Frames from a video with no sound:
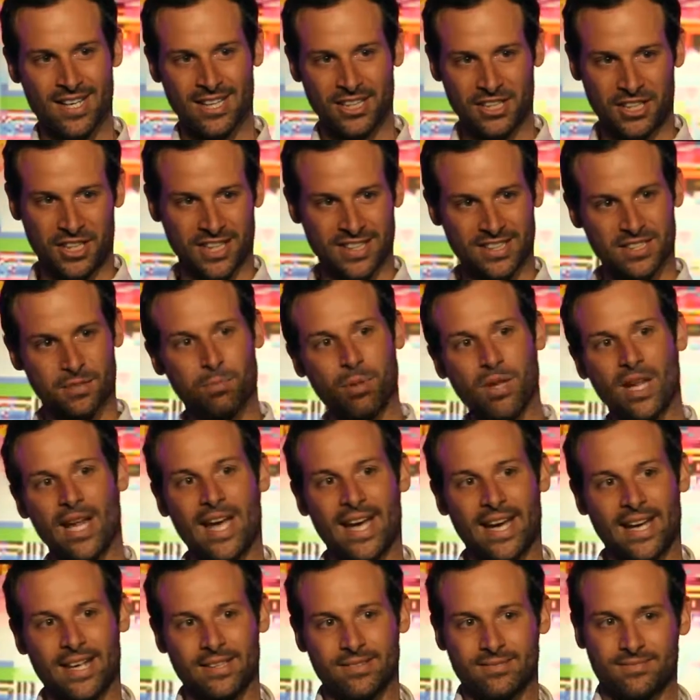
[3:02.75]
She hits
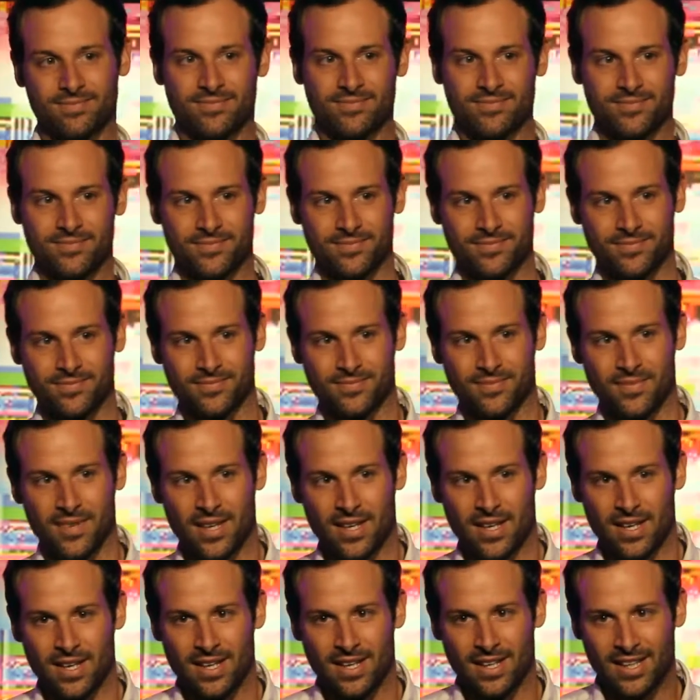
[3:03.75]
play.
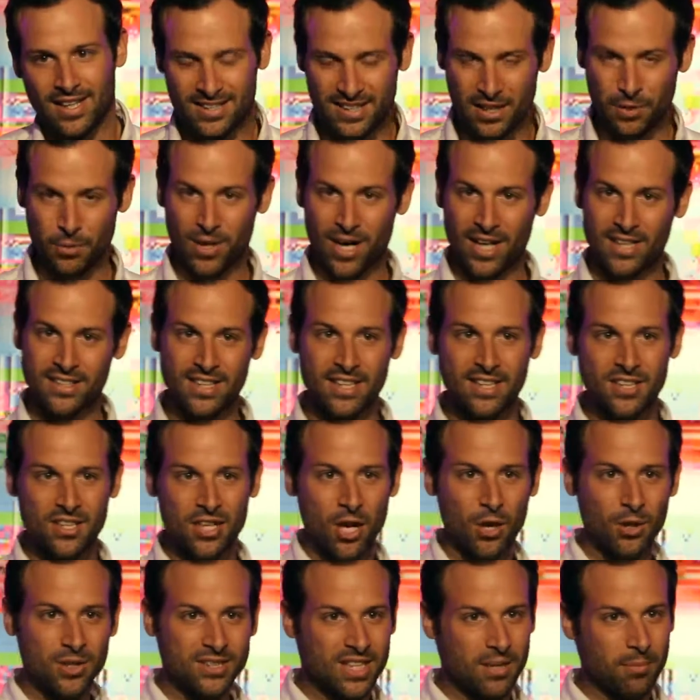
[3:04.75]
You see, what I didn't
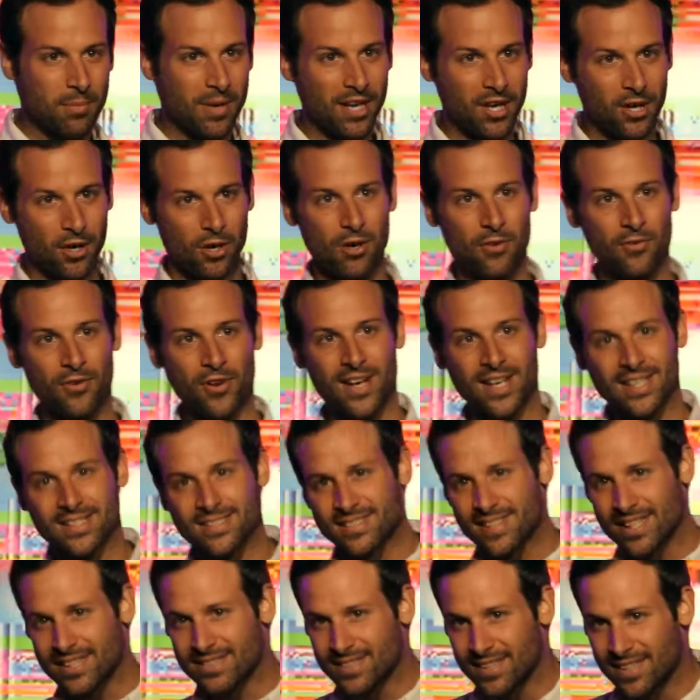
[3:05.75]
know is that my girlfriend had
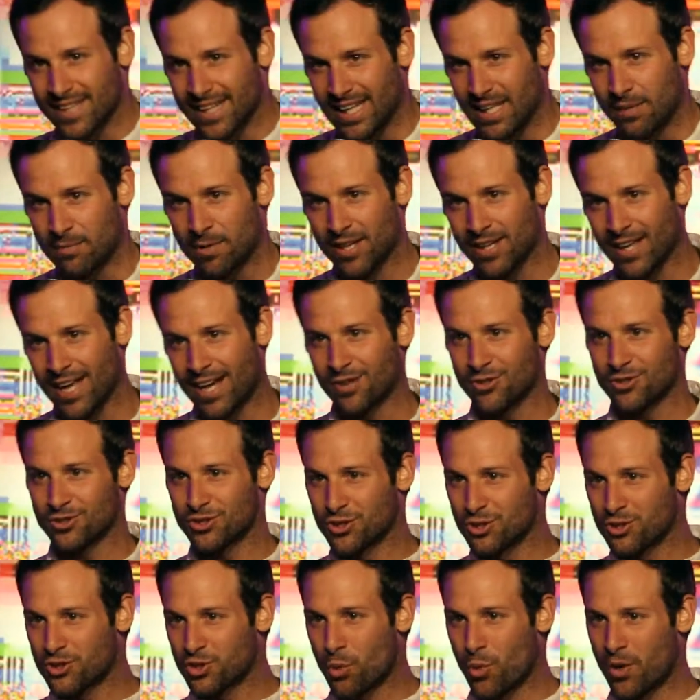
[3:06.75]
sent an email out
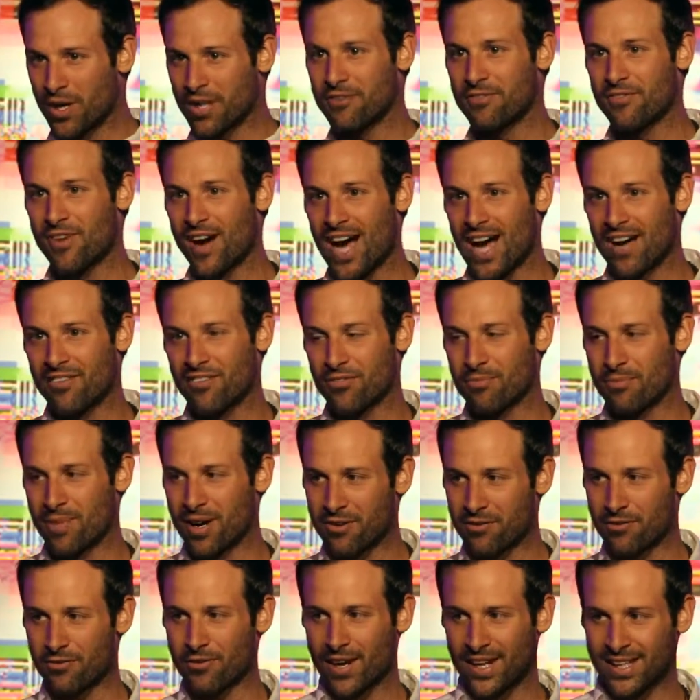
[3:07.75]
to 25 of
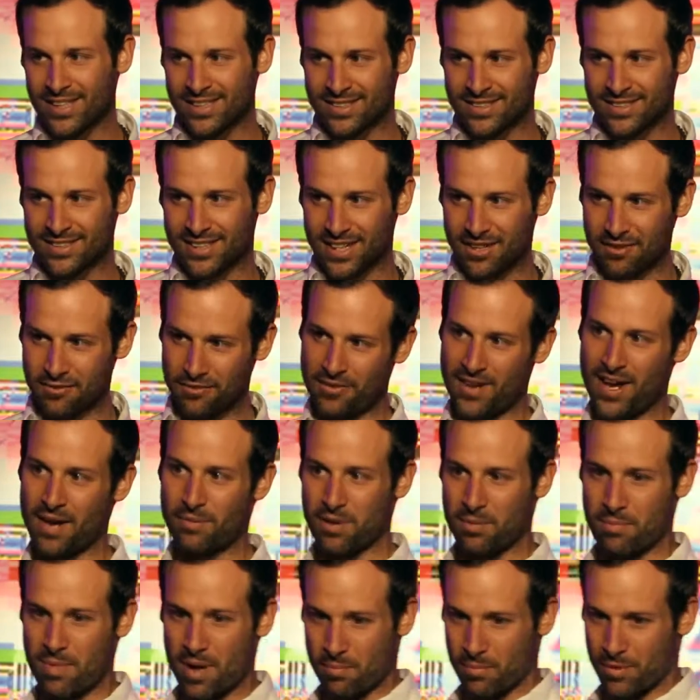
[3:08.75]
my friends and
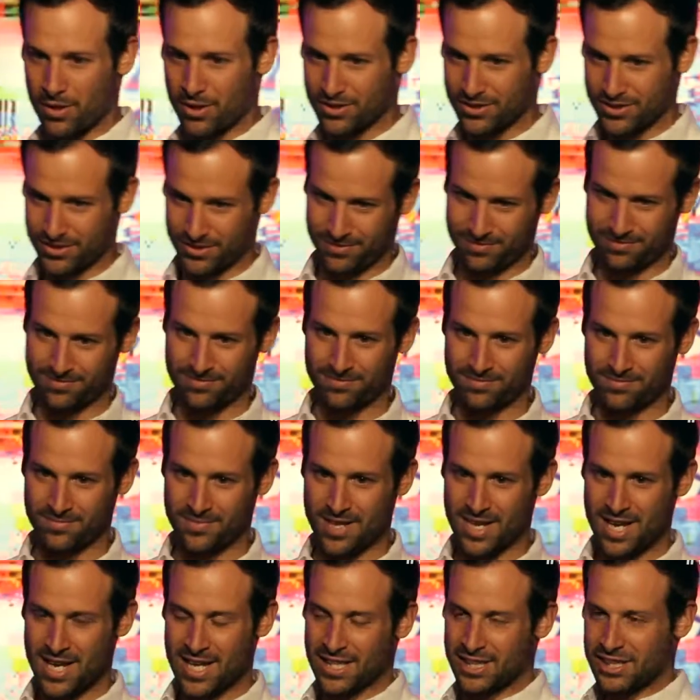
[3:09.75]
family members.
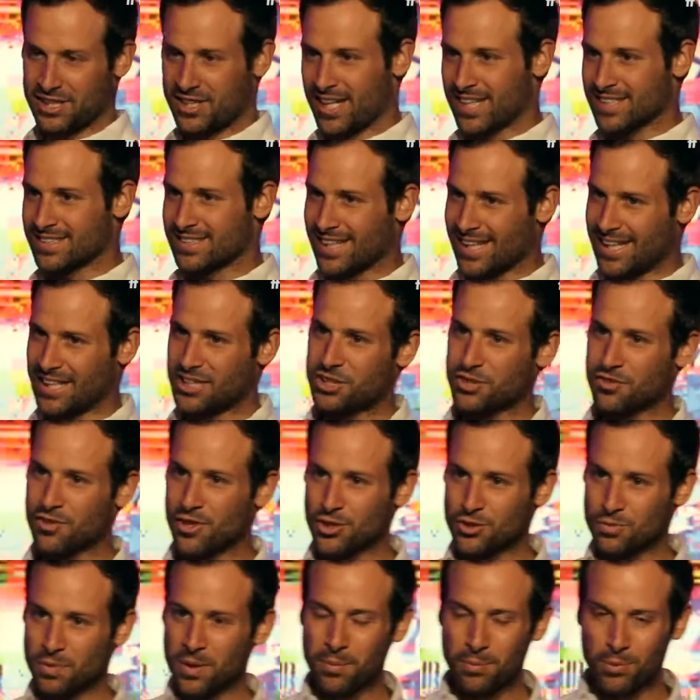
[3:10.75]
She asked each of
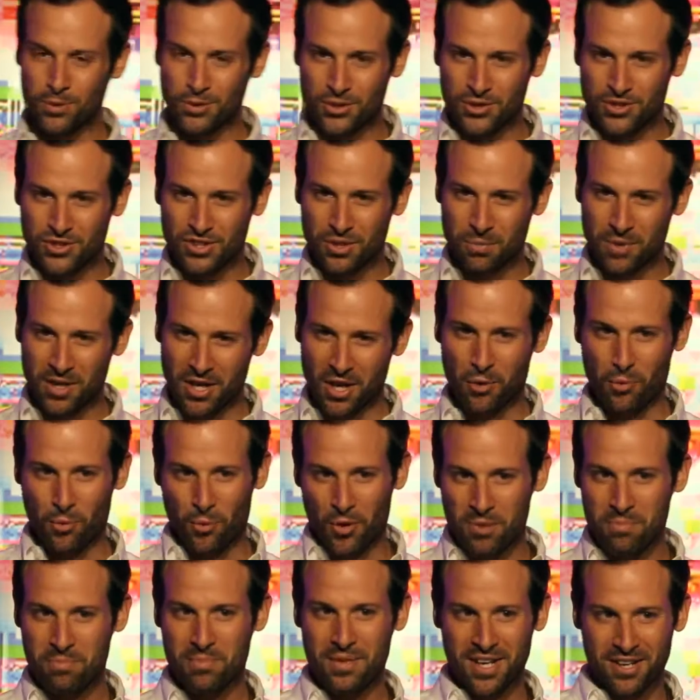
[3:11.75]
those people to submit a
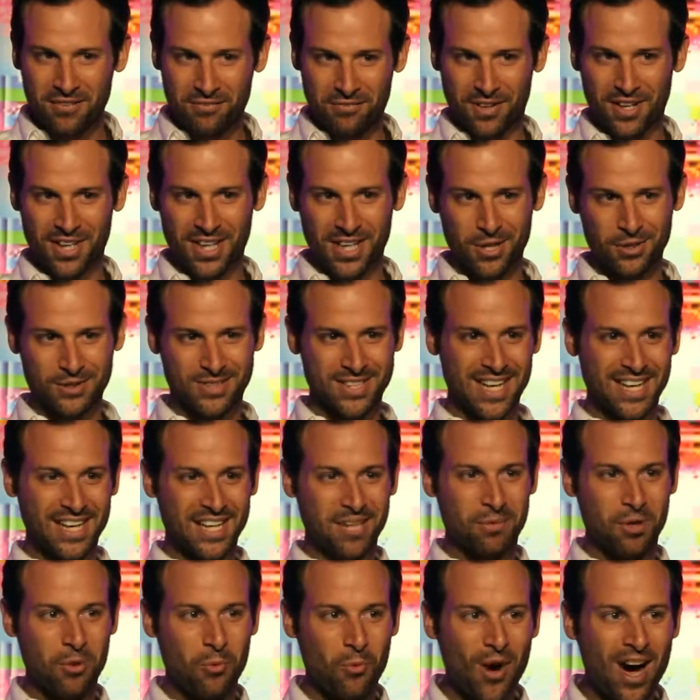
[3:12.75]
1-minute video
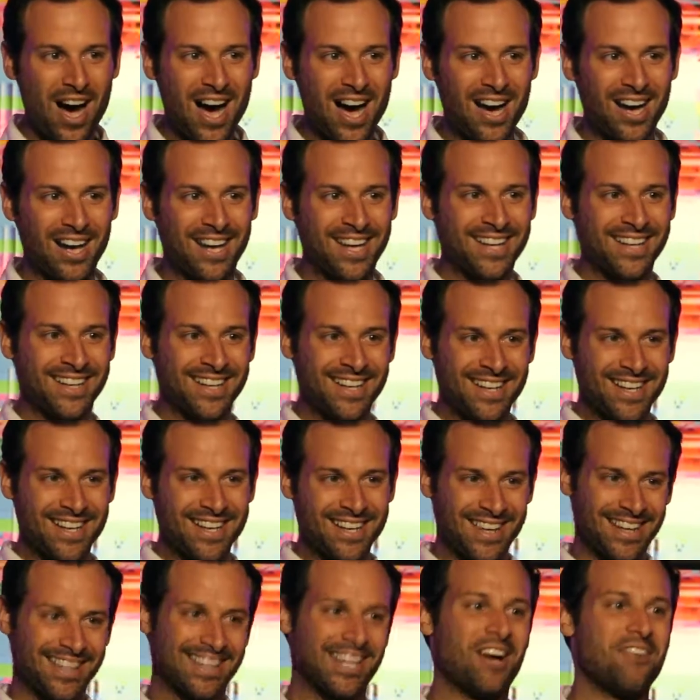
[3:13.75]
telling me why
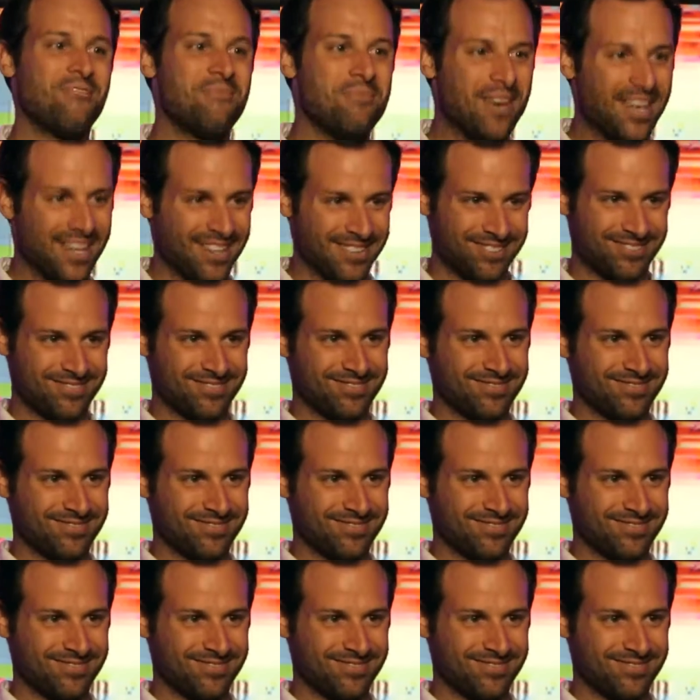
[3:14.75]
they love me.